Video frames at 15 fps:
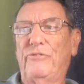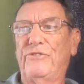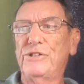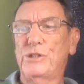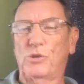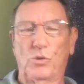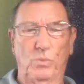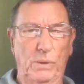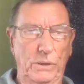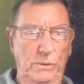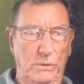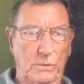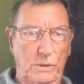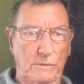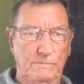physical
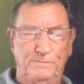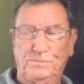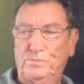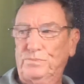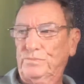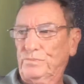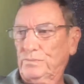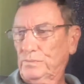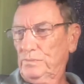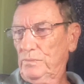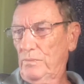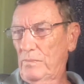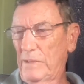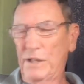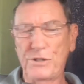world."
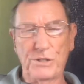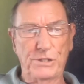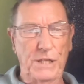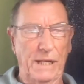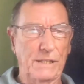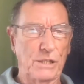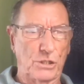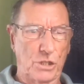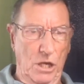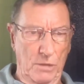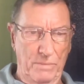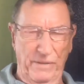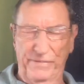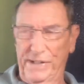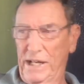Just checking the
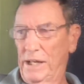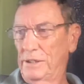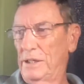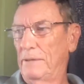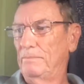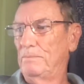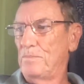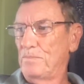time every now and then.